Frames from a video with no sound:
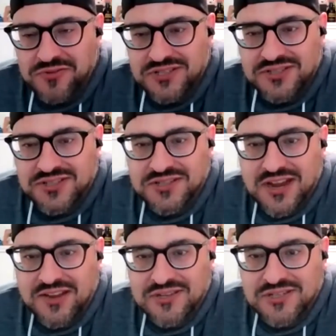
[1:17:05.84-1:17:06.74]
no, this is
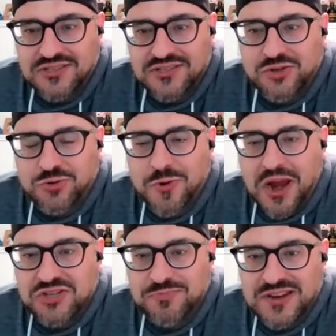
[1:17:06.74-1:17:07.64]
the this is the true
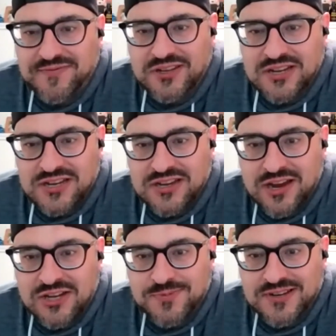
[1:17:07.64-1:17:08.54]
HP
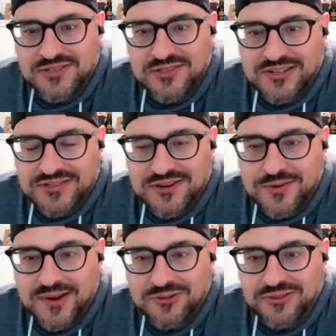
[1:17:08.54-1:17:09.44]
HP sauce
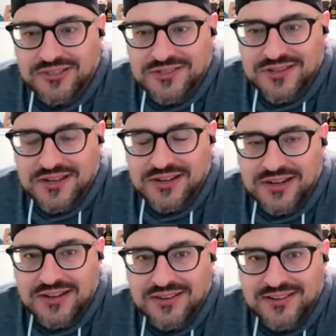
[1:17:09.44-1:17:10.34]
there, Michael. That's it's not
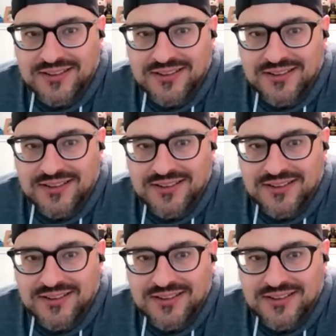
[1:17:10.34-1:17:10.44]
my a